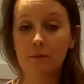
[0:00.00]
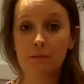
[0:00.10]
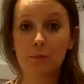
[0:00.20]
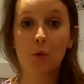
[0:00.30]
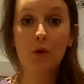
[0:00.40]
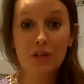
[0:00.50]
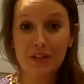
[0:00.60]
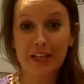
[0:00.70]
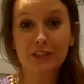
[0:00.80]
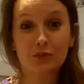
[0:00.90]
reported
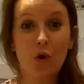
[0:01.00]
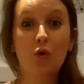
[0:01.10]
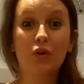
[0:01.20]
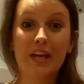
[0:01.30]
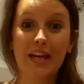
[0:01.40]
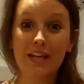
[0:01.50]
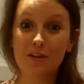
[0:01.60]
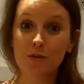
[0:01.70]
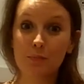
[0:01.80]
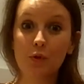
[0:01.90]
things wrongly in
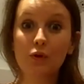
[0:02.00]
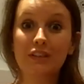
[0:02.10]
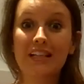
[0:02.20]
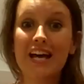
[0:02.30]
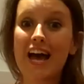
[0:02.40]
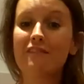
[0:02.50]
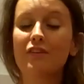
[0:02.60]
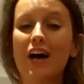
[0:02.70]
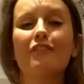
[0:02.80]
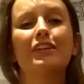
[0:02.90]
their books, and for
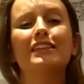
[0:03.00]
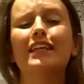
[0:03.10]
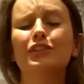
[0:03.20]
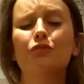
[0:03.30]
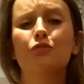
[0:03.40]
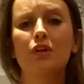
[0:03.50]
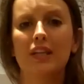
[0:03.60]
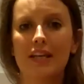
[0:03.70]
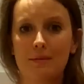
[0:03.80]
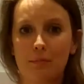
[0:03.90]
that reason it's
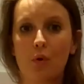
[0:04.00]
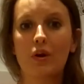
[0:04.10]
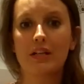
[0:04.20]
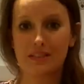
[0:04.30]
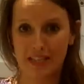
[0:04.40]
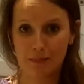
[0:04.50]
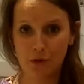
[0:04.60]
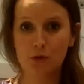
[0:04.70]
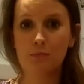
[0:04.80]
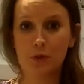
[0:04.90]
really important to keep
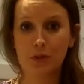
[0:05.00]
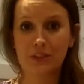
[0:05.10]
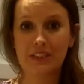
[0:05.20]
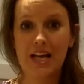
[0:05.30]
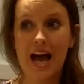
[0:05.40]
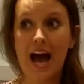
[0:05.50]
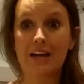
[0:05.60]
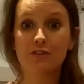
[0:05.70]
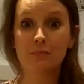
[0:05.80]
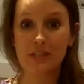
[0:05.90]
good books
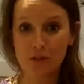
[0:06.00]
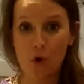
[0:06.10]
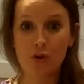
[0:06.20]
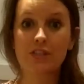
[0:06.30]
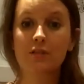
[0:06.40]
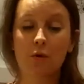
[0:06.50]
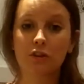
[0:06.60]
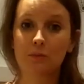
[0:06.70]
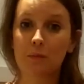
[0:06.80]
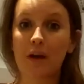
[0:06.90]
and to be as honest as
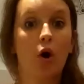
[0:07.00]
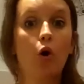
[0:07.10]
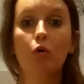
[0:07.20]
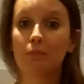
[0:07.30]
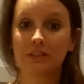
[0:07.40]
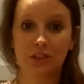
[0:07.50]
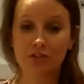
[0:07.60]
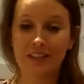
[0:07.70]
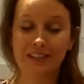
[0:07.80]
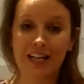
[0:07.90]
possible about all business
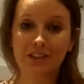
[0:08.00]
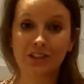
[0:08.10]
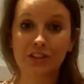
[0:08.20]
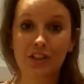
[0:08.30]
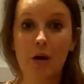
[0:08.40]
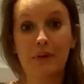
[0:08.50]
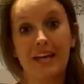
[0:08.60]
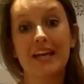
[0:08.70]
transactions that are coming